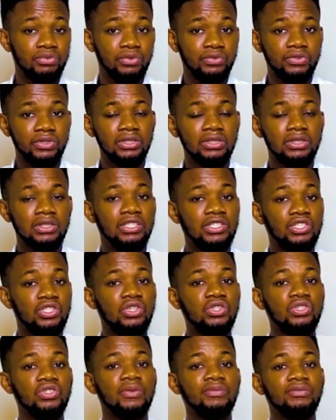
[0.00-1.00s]
proven. It's
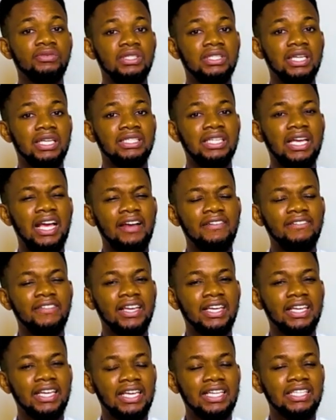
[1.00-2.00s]
not something that I have
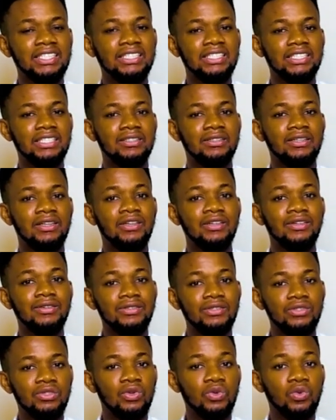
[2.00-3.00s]
engaged in
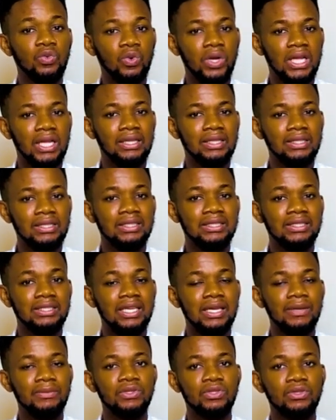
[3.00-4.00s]
so well in
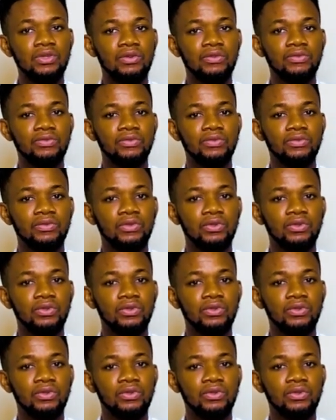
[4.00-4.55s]
terms of,